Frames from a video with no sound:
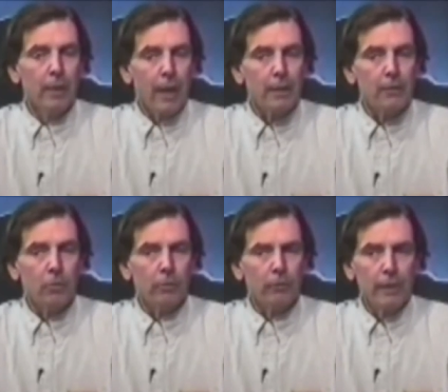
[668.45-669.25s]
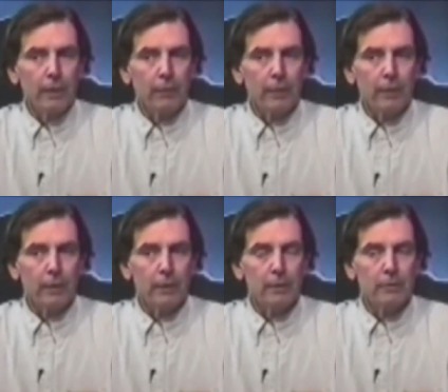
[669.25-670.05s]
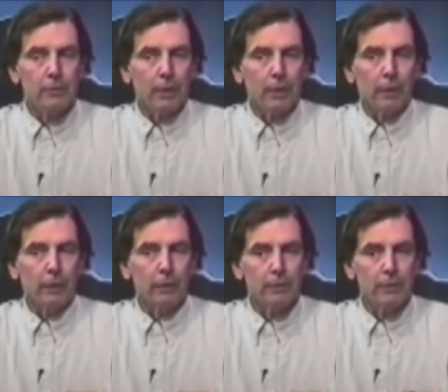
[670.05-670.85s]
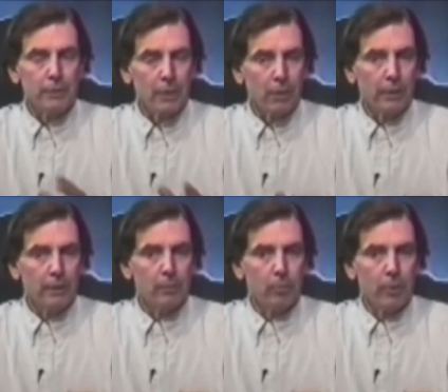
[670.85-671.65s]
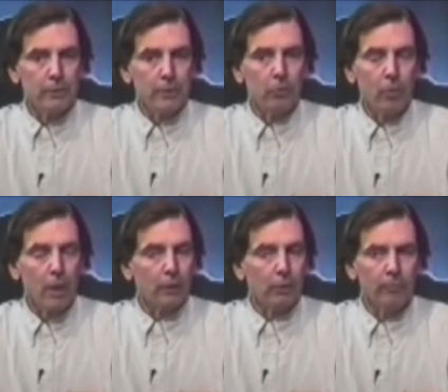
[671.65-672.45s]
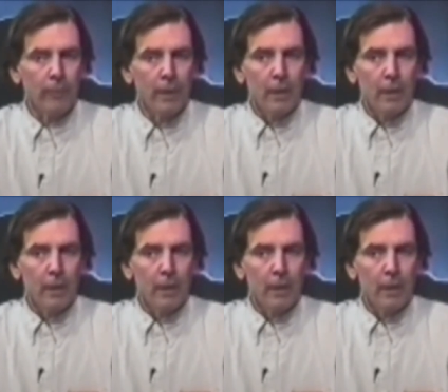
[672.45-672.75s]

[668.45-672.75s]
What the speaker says: I don't think that it is necessarily a depressing chronicle,